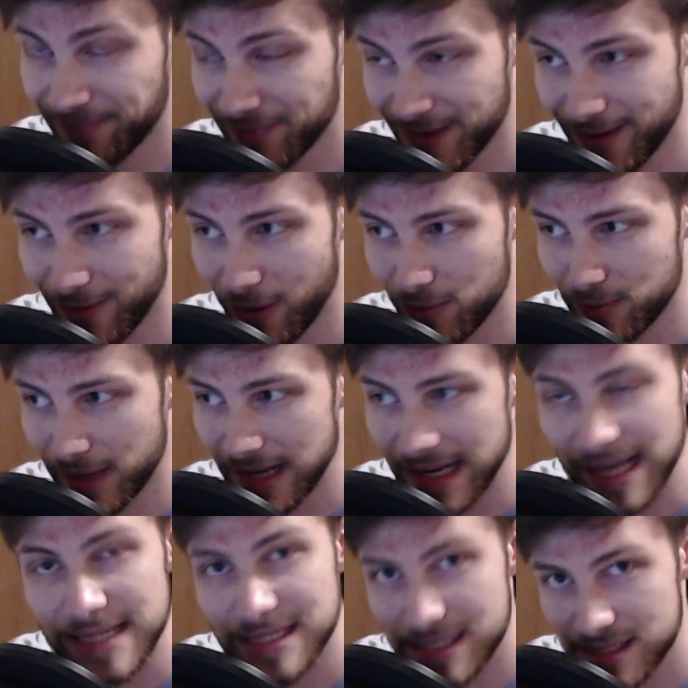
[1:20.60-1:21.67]
on my
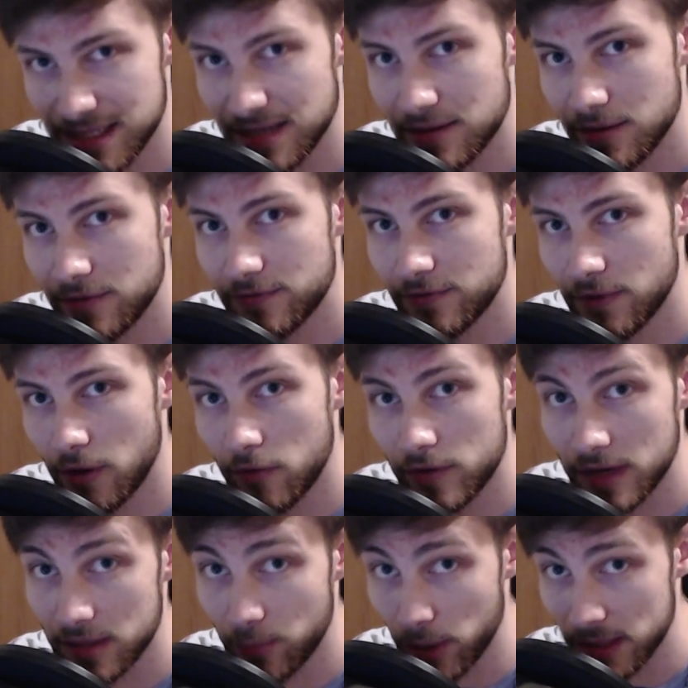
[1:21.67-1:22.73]
last set of
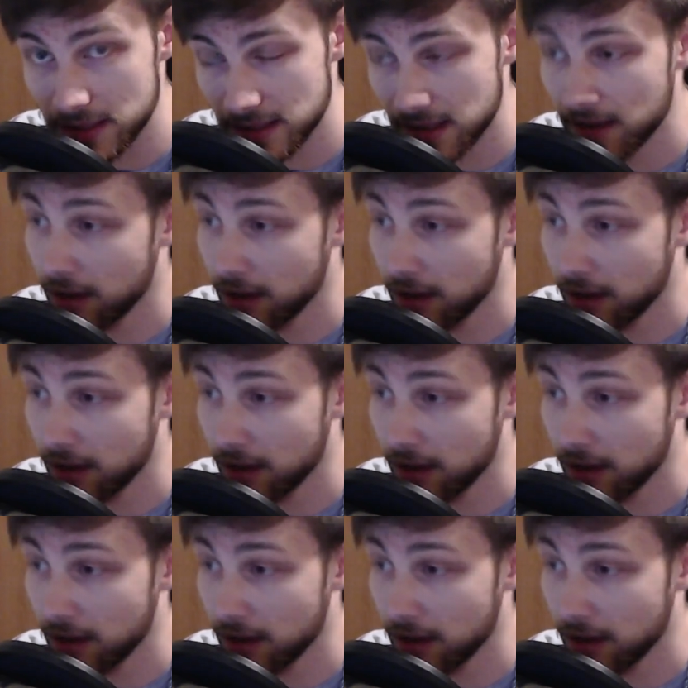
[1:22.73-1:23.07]
overhead press.